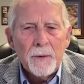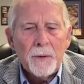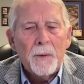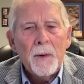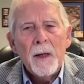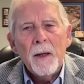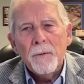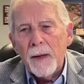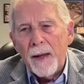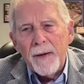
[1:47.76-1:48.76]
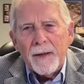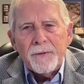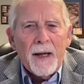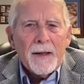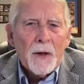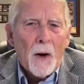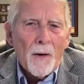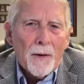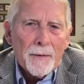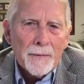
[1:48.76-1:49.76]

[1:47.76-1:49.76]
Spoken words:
to? And that's hard.